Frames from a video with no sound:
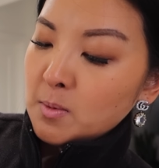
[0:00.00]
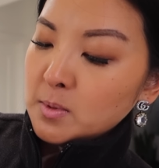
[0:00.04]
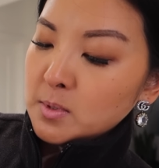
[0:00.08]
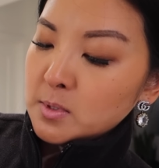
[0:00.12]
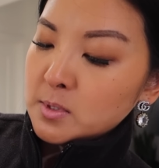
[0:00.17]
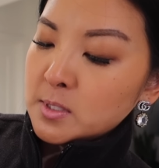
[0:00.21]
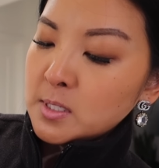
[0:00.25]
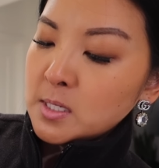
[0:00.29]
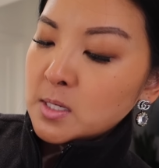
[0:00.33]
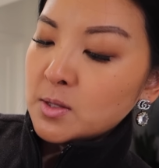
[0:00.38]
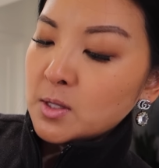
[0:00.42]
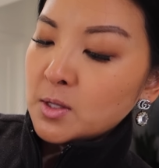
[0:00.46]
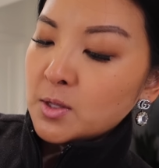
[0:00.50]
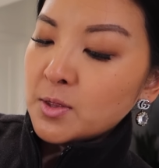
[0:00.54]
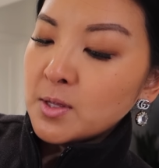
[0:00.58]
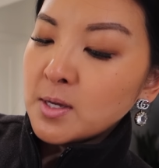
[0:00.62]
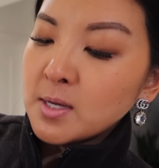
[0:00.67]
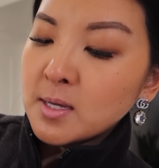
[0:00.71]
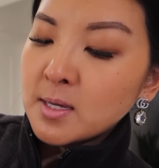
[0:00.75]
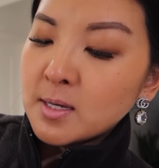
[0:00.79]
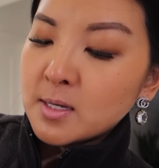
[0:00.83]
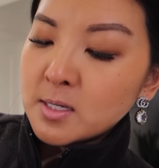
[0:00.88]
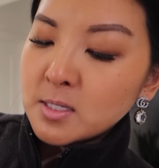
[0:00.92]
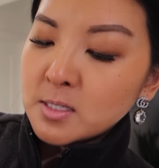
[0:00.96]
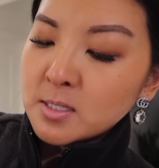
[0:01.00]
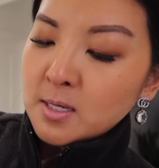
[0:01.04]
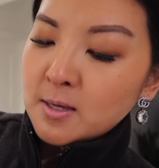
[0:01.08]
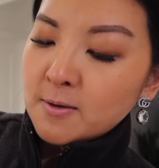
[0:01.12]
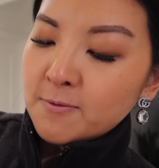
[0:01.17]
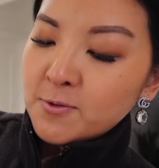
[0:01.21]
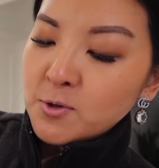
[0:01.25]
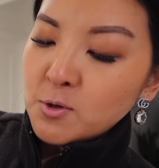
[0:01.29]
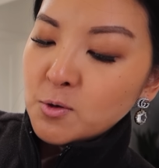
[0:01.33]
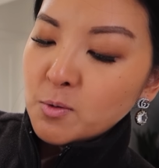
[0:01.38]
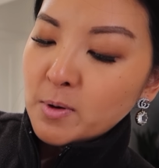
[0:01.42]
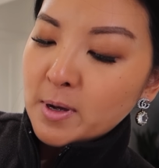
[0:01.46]
See, the thing is,
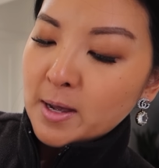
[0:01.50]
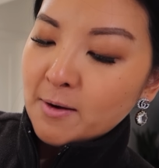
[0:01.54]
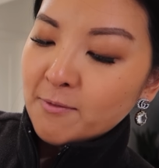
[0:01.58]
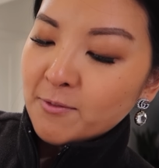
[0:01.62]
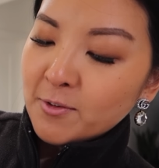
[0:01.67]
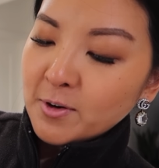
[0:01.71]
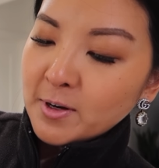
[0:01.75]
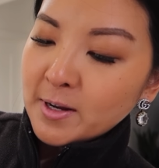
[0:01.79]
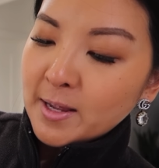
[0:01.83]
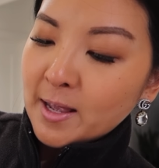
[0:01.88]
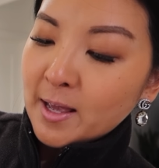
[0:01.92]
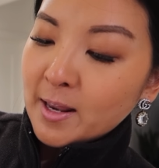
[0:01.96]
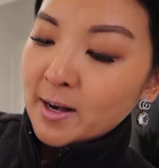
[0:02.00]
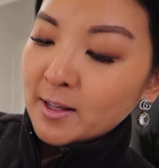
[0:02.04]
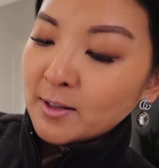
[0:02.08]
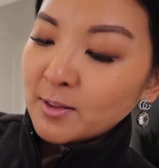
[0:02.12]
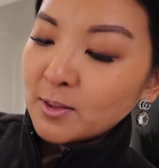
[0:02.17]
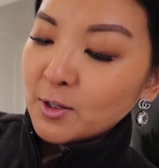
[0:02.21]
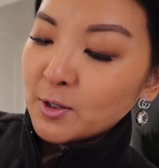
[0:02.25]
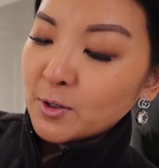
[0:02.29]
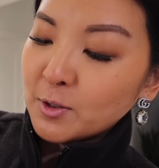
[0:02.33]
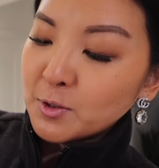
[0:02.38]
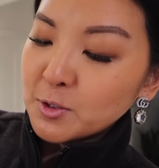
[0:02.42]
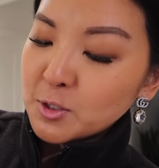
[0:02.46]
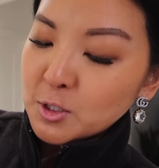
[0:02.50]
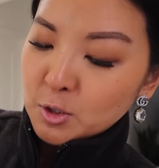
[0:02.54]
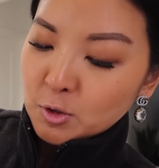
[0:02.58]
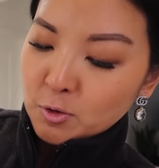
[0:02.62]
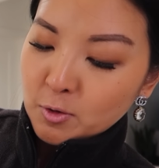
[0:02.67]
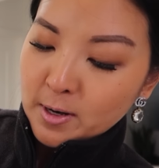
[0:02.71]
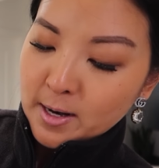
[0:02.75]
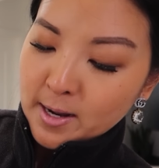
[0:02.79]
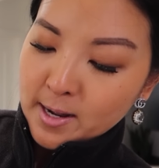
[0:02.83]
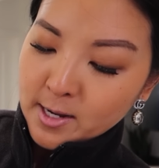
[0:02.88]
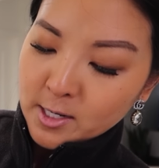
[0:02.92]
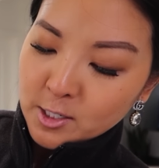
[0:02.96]
if you ever get a little
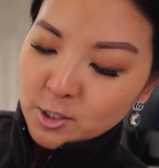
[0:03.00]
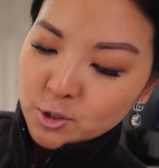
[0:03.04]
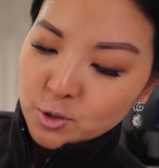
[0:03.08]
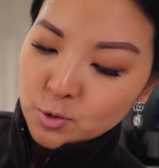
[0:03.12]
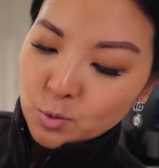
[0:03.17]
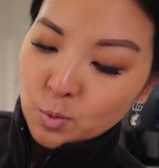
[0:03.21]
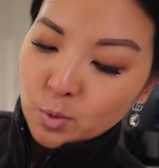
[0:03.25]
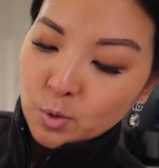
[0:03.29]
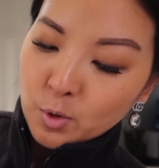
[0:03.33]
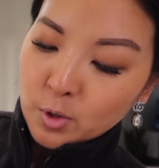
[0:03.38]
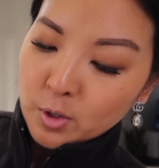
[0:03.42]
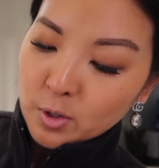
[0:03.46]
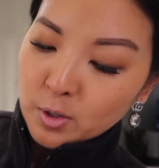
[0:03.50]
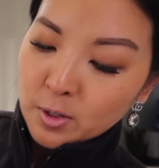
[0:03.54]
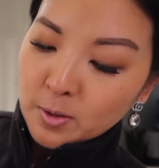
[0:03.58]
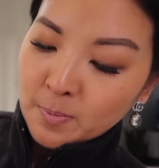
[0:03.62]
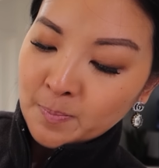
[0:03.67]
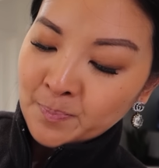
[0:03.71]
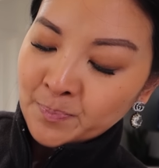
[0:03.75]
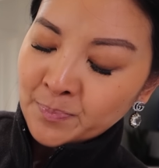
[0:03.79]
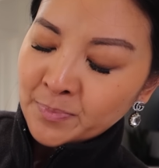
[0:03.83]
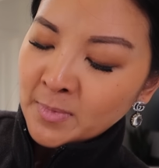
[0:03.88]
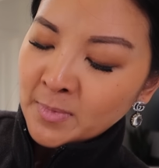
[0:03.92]
scratch or,